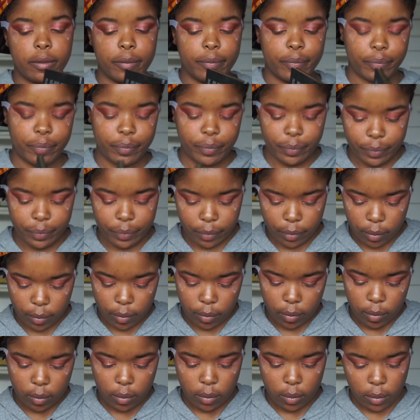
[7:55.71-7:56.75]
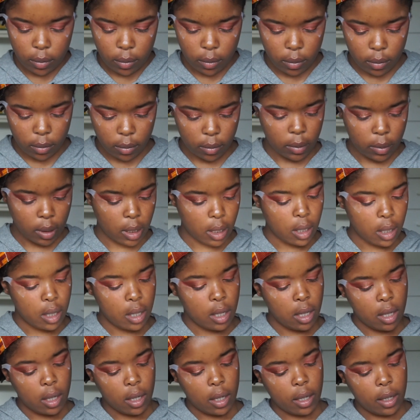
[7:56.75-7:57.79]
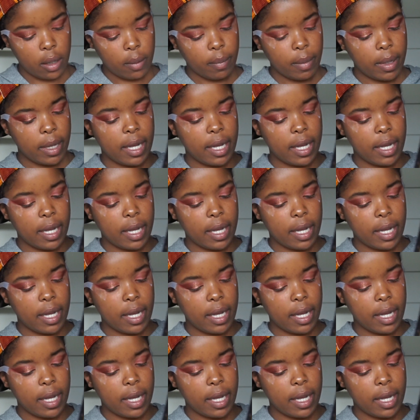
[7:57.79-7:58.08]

And you just do that till it's blended to your liking.